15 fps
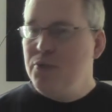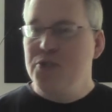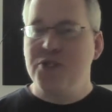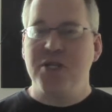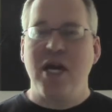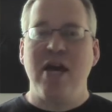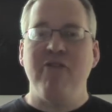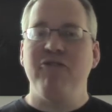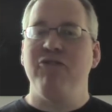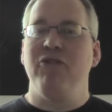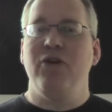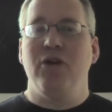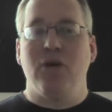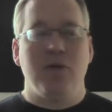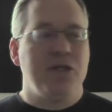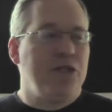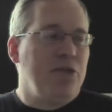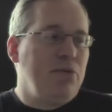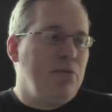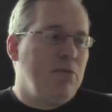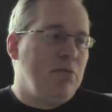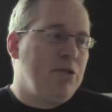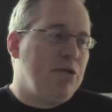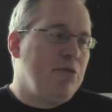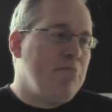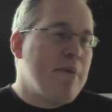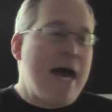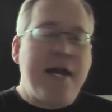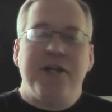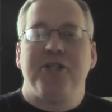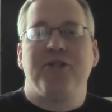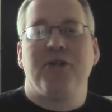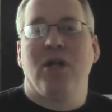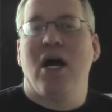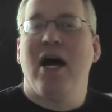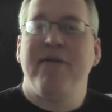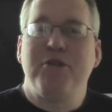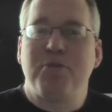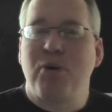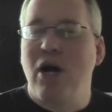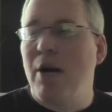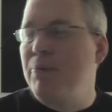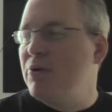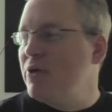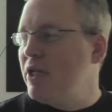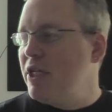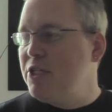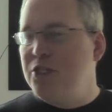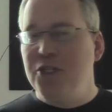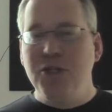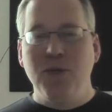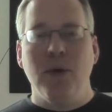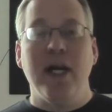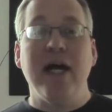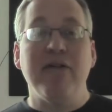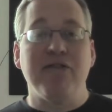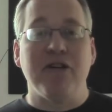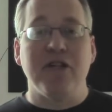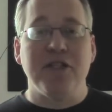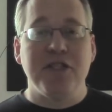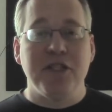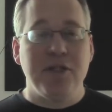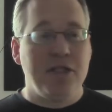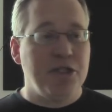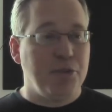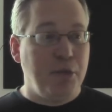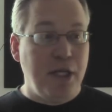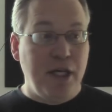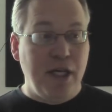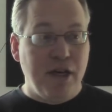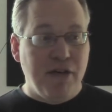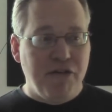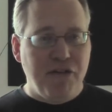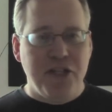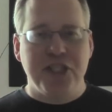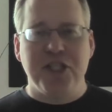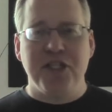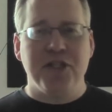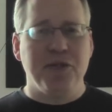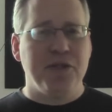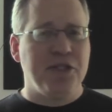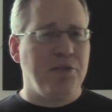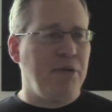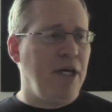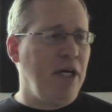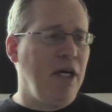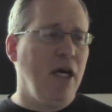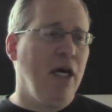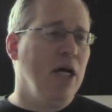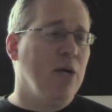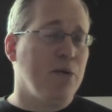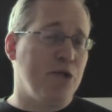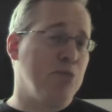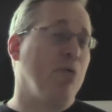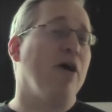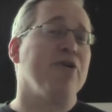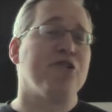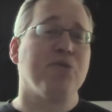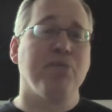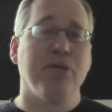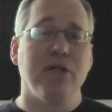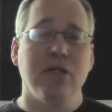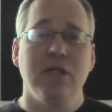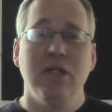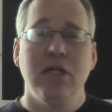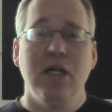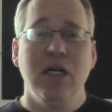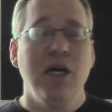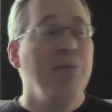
save, to manage their lives properly, to do whatever, to be efficient or to be responsible.